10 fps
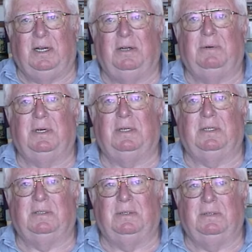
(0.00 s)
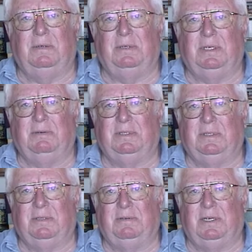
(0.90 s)
janitor work at the school. He
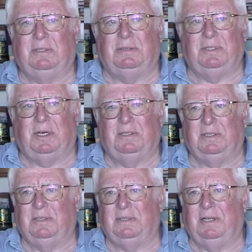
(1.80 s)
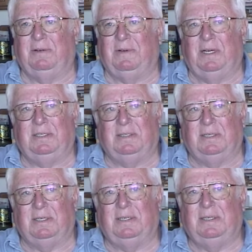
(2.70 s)
was the treasurer in charge of St.
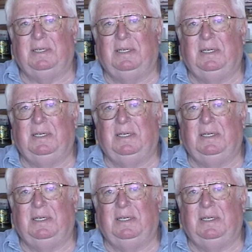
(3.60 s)
Alphonsus there.